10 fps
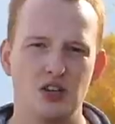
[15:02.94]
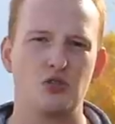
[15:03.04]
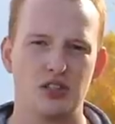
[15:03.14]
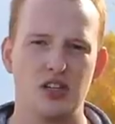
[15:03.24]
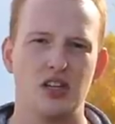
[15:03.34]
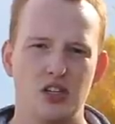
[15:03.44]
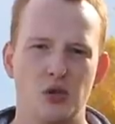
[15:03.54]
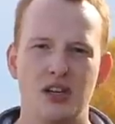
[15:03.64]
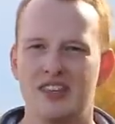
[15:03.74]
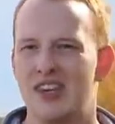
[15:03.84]
interested in
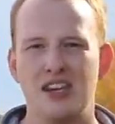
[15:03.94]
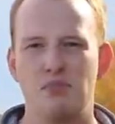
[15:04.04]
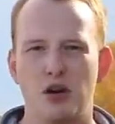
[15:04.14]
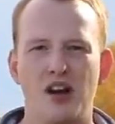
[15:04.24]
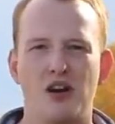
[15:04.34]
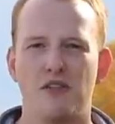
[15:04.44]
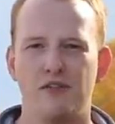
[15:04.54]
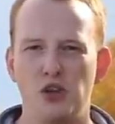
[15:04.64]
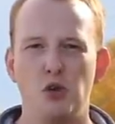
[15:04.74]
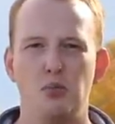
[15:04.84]
doing it. They did put out a
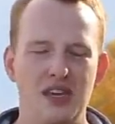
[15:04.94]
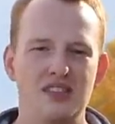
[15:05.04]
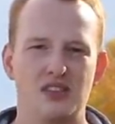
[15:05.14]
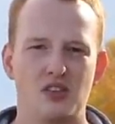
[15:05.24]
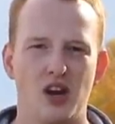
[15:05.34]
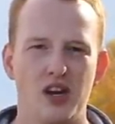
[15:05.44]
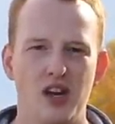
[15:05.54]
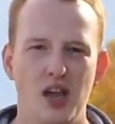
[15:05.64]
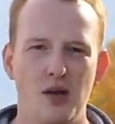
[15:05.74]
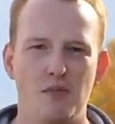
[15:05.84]
few pieces on it,
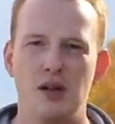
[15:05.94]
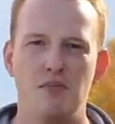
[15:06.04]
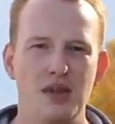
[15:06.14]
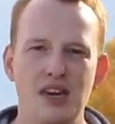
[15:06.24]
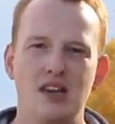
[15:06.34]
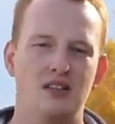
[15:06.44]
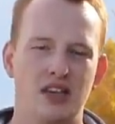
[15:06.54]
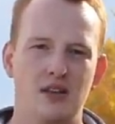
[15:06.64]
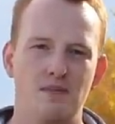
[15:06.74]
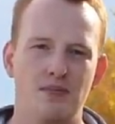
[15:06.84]
but
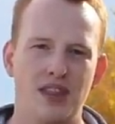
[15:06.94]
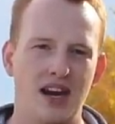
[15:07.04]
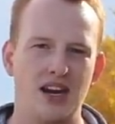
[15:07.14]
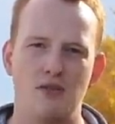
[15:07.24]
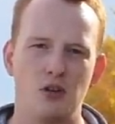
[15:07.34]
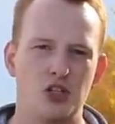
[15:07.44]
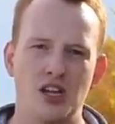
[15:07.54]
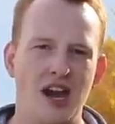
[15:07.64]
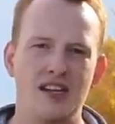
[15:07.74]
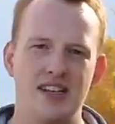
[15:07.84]
immediately that coverage
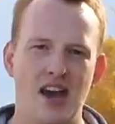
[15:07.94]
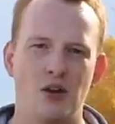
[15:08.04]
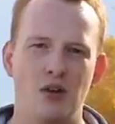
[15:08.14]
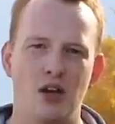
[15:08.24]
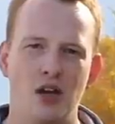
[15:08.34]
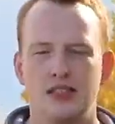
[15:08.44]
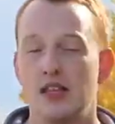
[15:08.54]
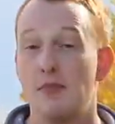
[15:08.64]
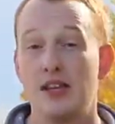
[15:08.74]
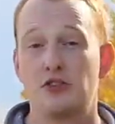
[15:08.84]
died down.
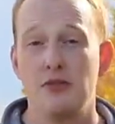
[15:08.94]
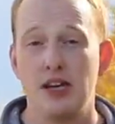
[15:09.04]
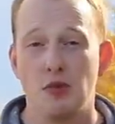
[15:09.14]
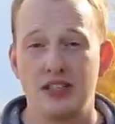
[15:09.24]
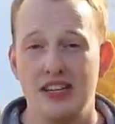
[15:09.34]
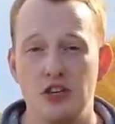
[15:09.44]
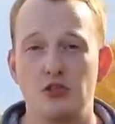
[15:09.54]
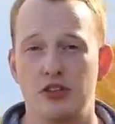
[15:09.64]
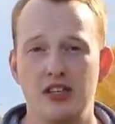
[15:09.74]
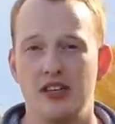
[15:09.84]
See, the mainstream media wasn't
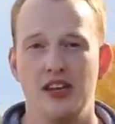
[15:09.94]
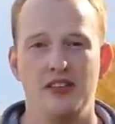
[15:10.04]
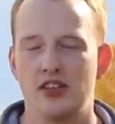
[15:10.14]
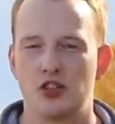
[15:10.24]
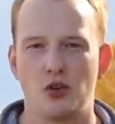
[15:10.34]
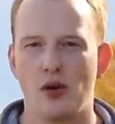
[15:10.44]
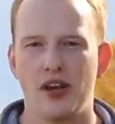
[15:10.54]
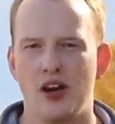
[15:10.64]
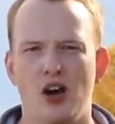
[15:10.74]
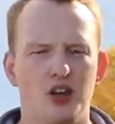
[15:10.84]
interested in this
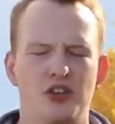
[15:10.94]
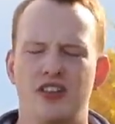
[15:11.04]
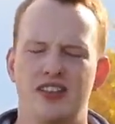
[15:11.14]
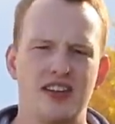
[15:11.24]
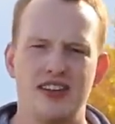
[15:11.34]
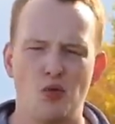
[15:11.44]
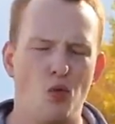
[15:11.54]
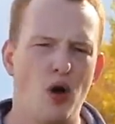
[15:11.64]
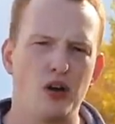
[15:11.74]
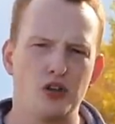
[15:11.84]
story at all. Sure, they sent
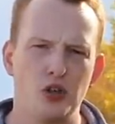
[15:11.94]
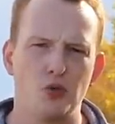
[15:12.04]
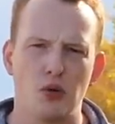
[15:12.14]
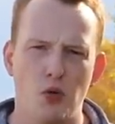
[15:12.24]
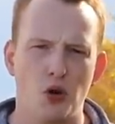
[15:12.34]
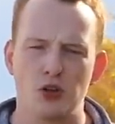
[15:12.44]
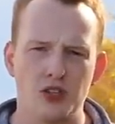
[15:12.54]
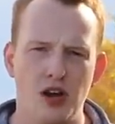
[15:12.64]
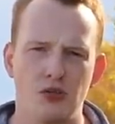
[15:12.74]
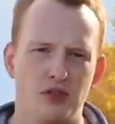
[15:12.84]
one or two
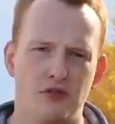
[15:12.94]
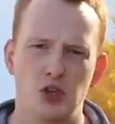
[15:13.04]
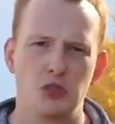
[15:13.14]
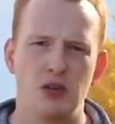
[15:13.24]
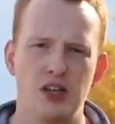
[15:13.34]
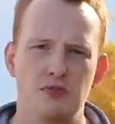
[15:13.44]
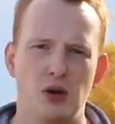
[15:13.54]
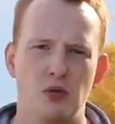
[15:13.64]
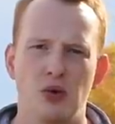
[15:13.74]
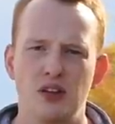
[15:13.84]
reporters out in the first place,
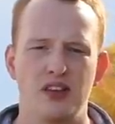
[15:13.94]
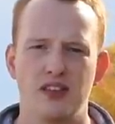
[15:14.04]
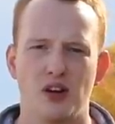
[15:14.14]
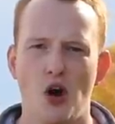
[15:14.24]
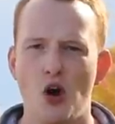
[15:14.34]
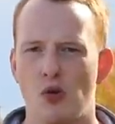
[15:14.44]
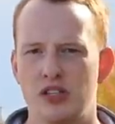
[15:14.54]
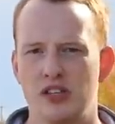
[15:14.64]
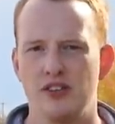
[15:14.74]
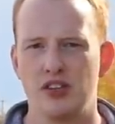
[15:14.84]
but really their heart
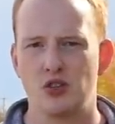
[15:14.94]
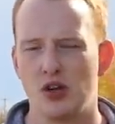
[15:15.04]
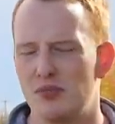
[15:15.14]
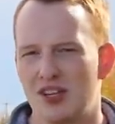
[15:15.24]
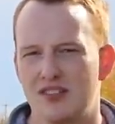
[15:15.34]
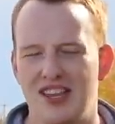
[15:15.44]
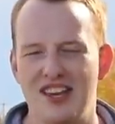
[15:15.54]
wasn't in this story because